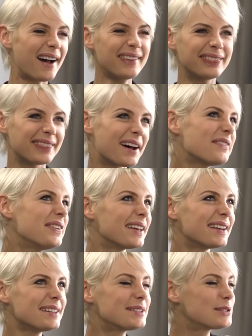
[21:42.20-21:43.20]
I love
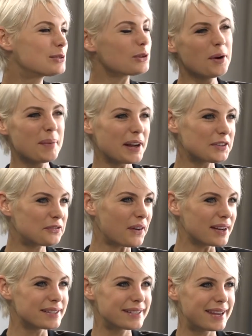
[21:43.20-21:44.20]
it. It's so much
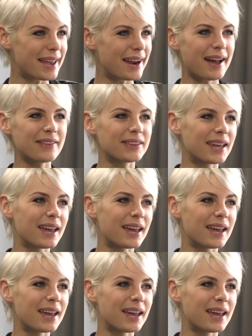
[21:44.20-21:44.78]
fun to get out